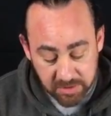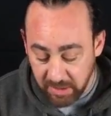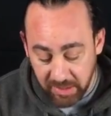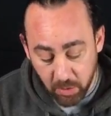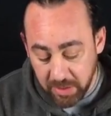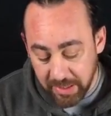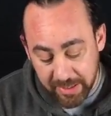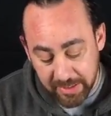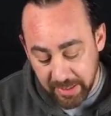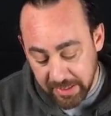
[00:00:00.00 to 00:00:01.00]
So a little
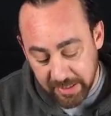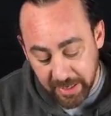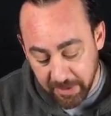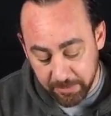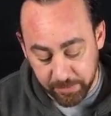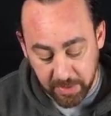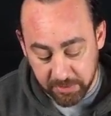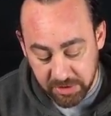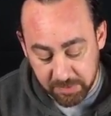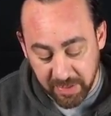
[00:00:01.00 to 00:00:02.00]
clean, in and out.
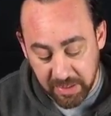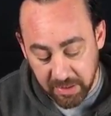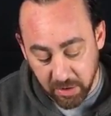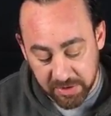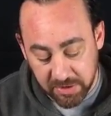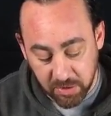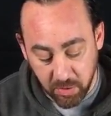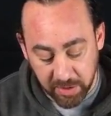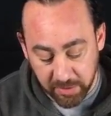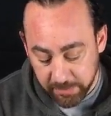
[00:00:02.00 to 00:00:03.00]
I'll just make it nice and
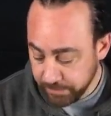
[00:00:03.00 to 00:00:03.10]
quick.